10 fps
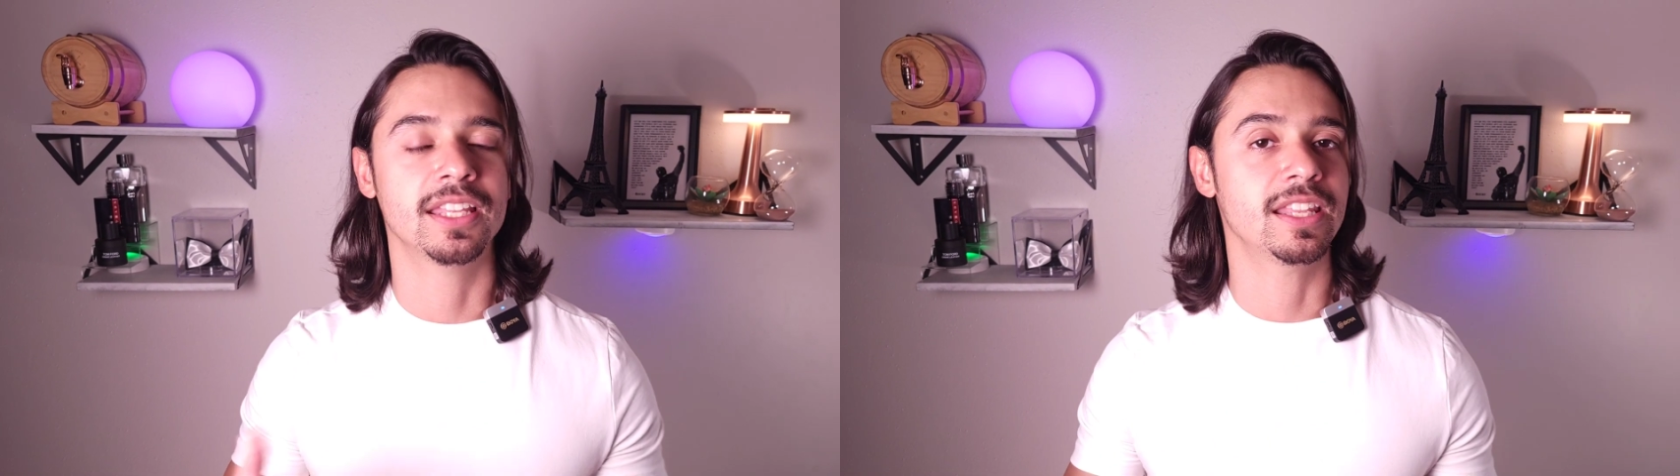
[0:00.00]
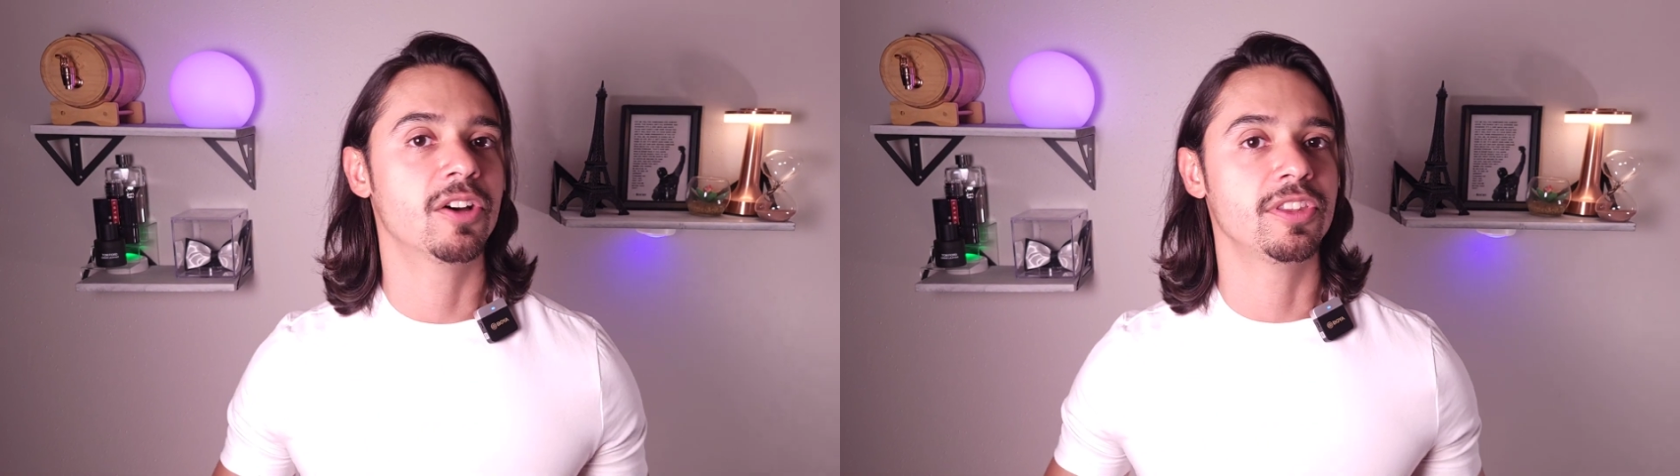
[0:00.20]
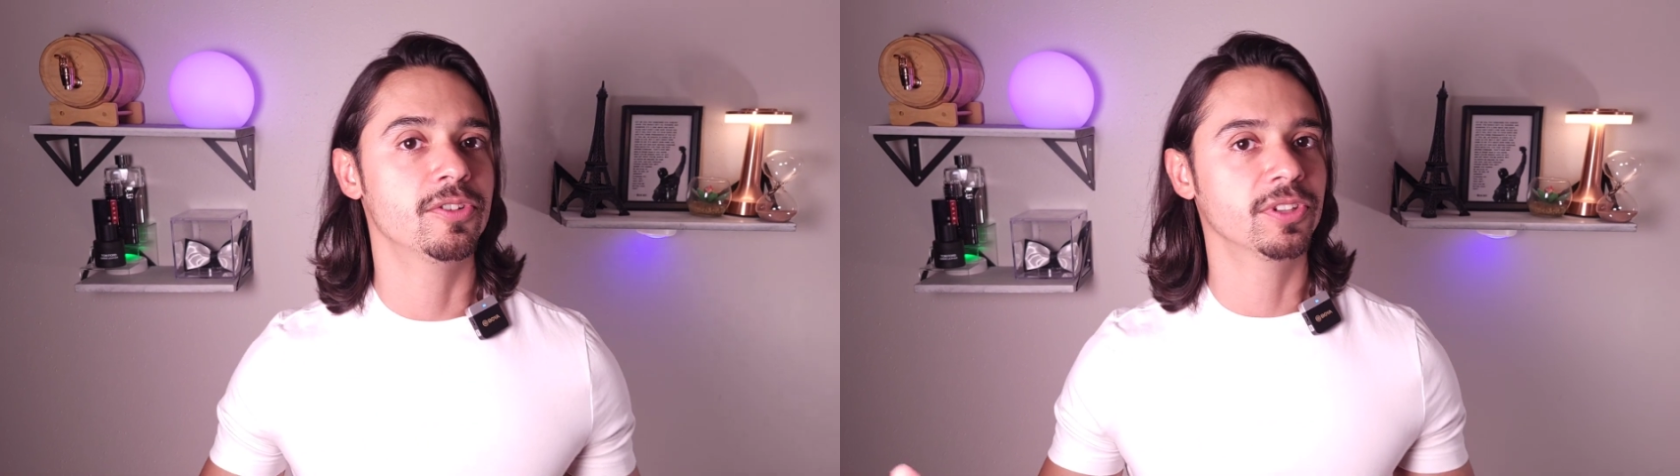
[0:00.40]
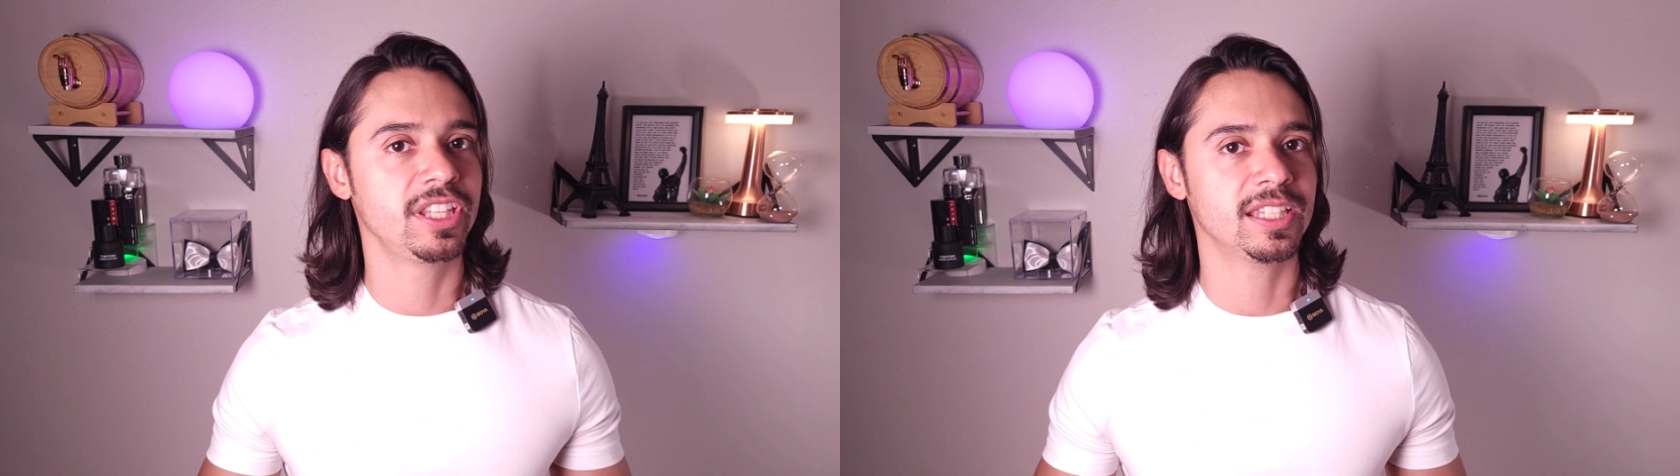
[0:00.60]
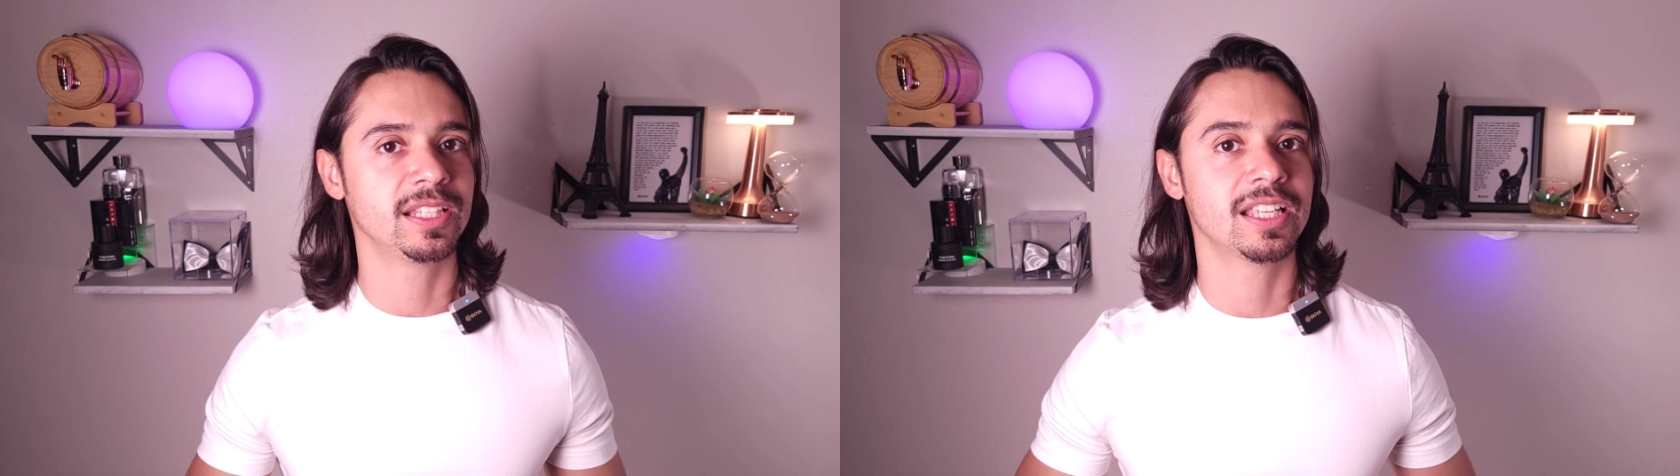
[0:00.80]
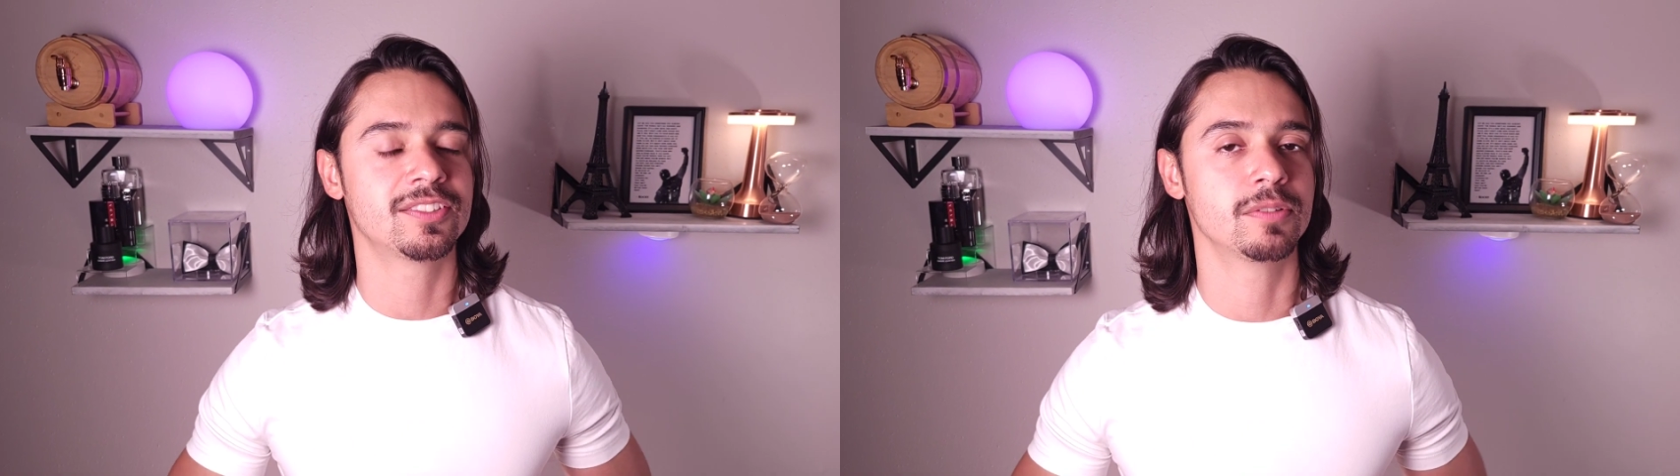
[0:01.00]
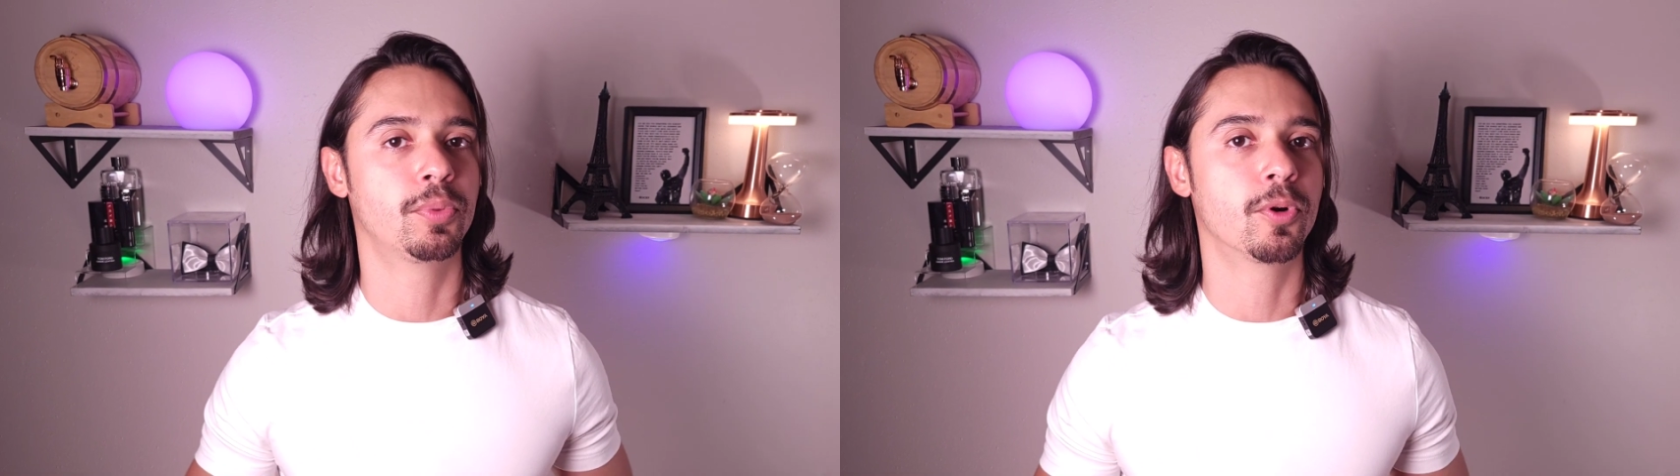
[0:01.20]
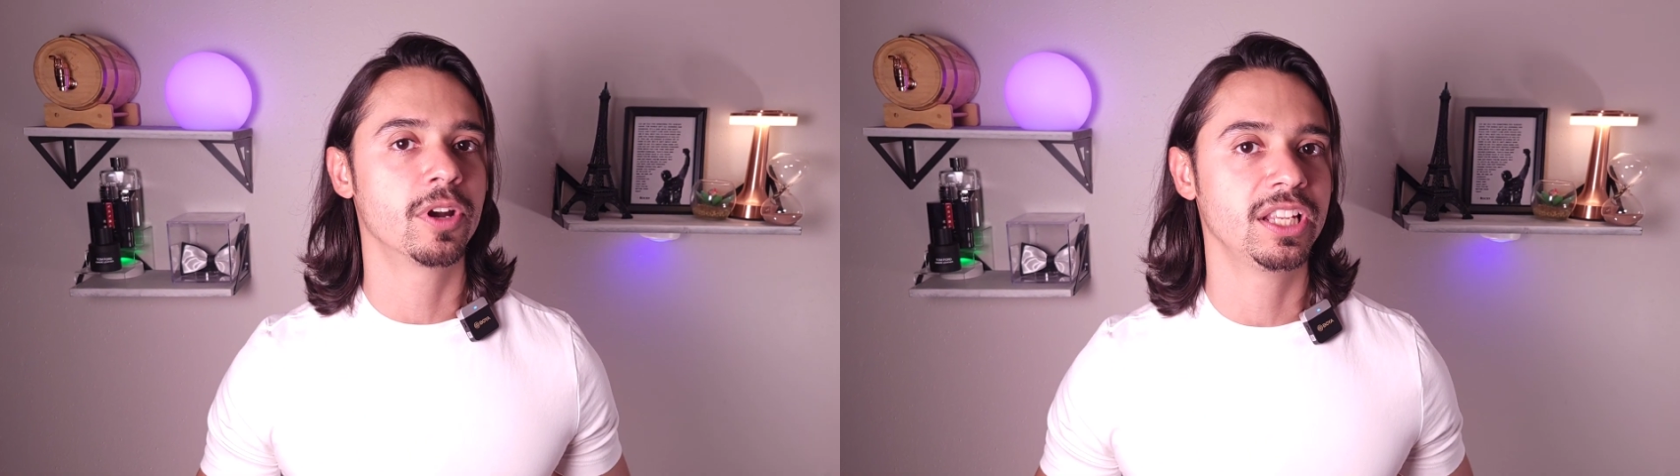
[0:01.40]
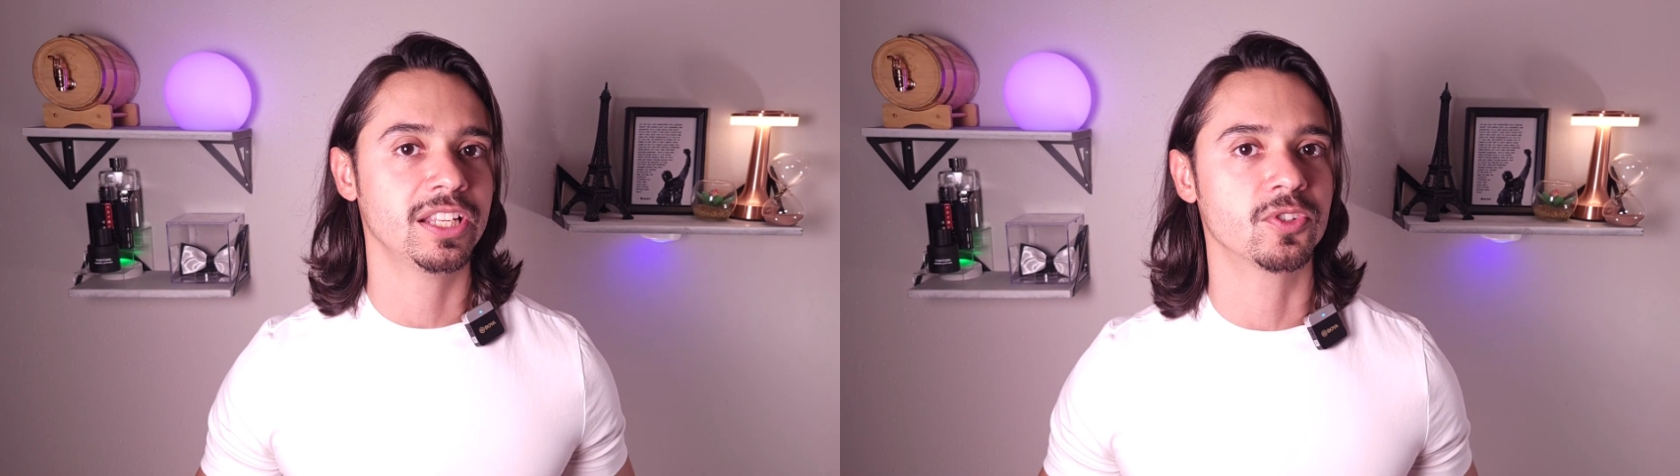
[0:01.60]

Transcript: Now, the only thing that's important